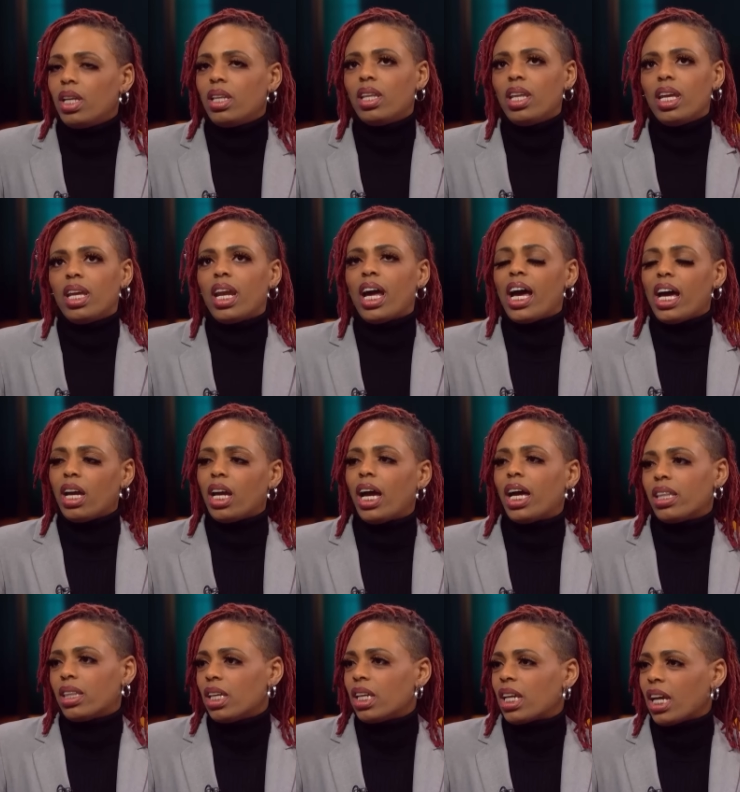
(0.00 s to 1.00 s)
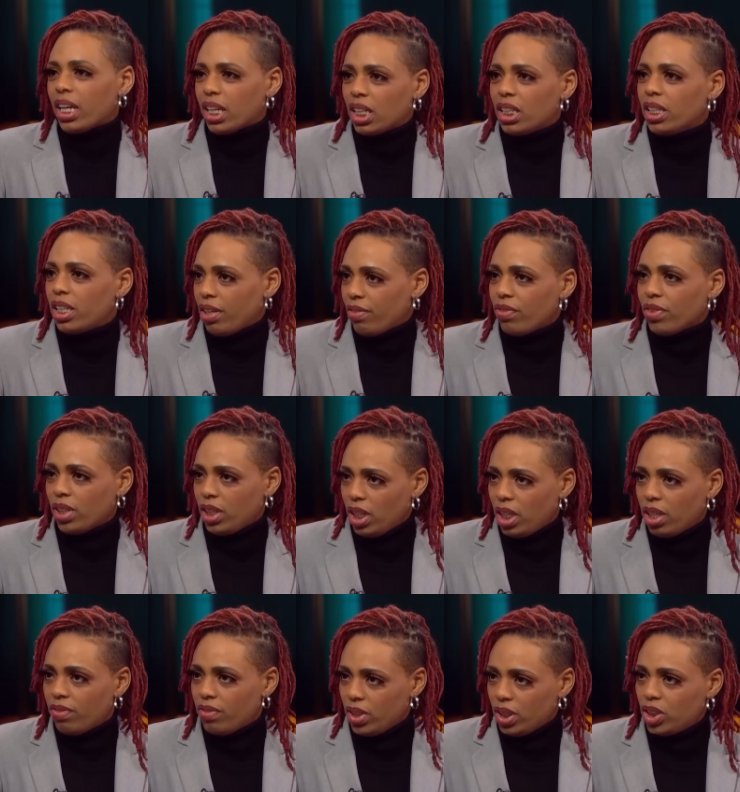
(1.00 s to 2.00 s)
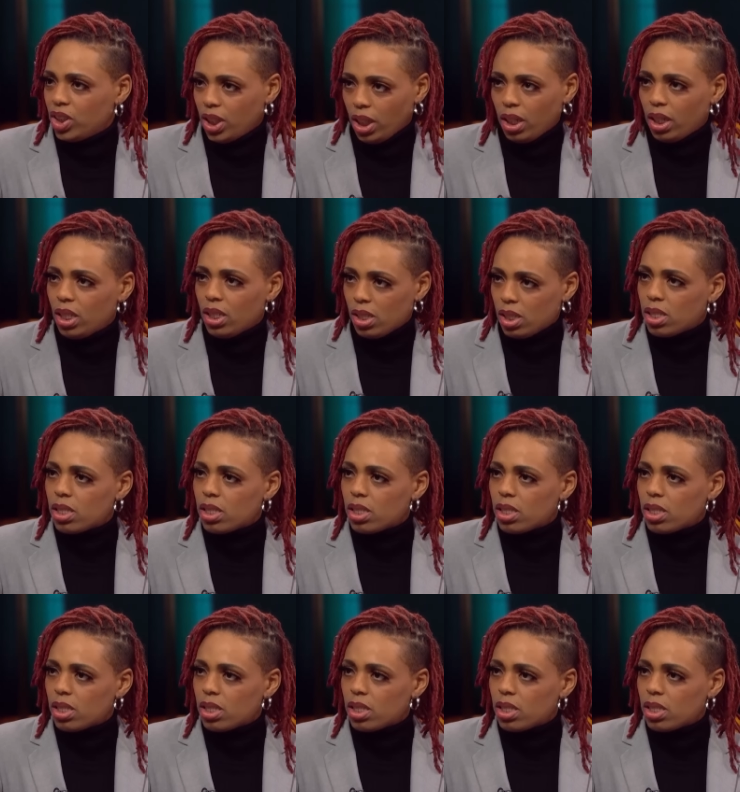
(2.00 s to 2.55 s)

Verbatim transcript: then I, I think I can definitely give it a chance.